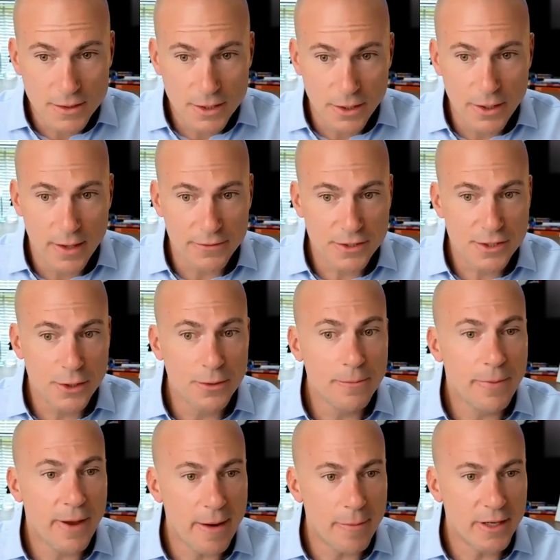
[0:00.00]
so you have
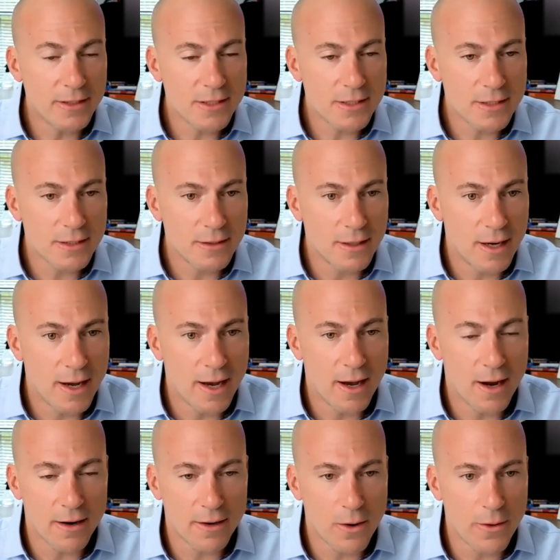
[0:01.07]
student payments uh,
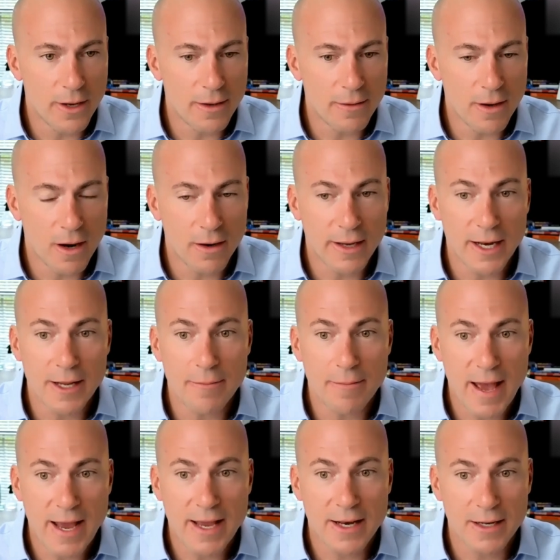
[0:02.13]
are going are getting
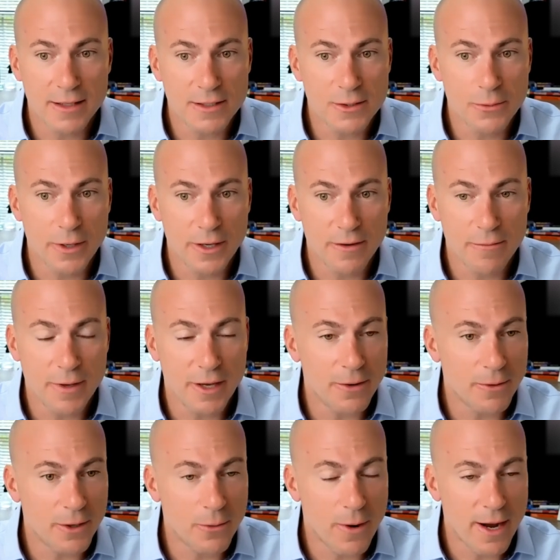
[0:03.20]
back into the swing of being
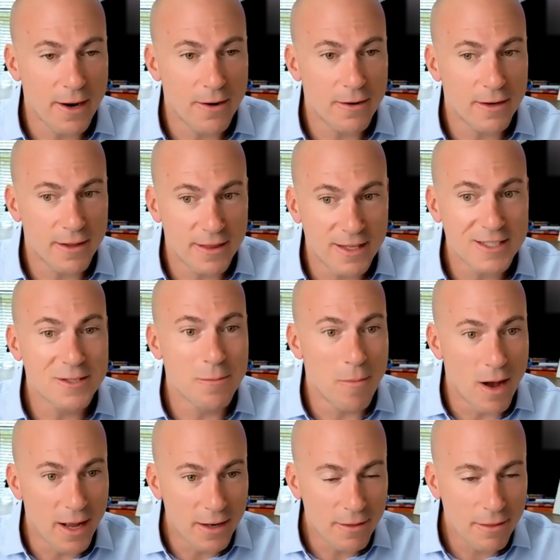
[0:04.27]
required this
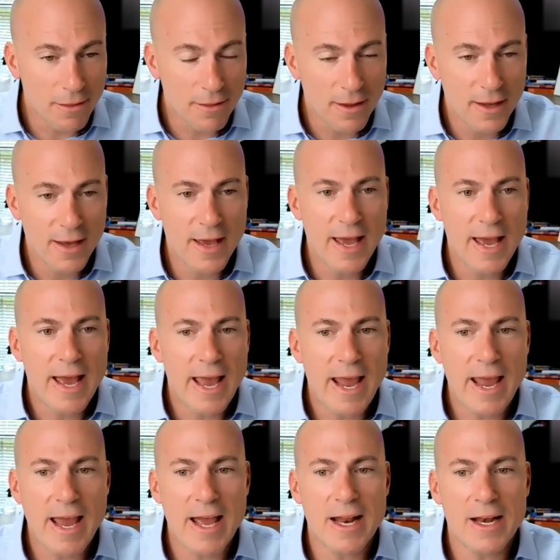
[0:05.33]
month,
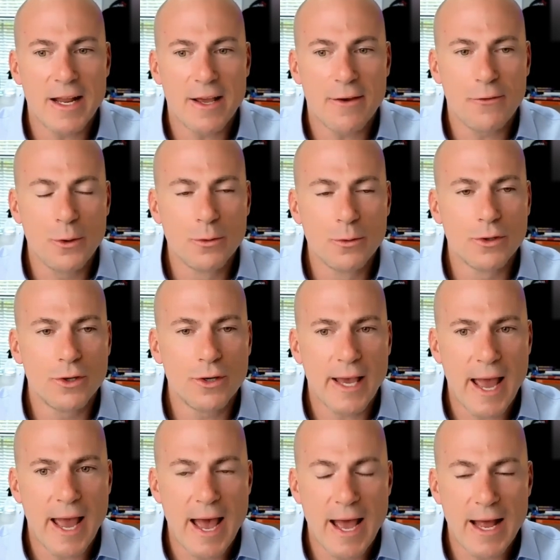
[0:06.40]
and if you look
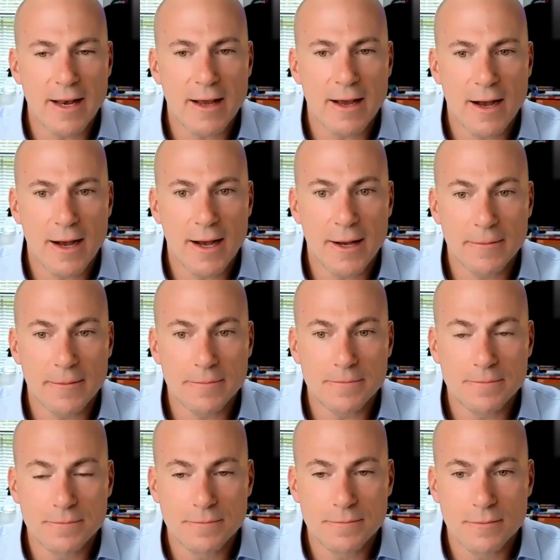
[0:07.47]
at
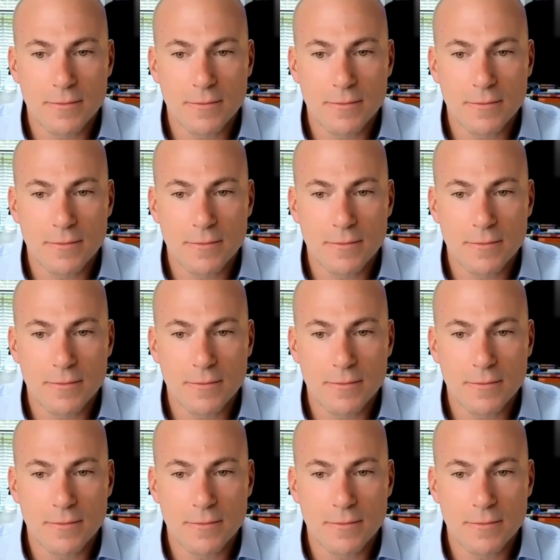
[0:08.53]
um,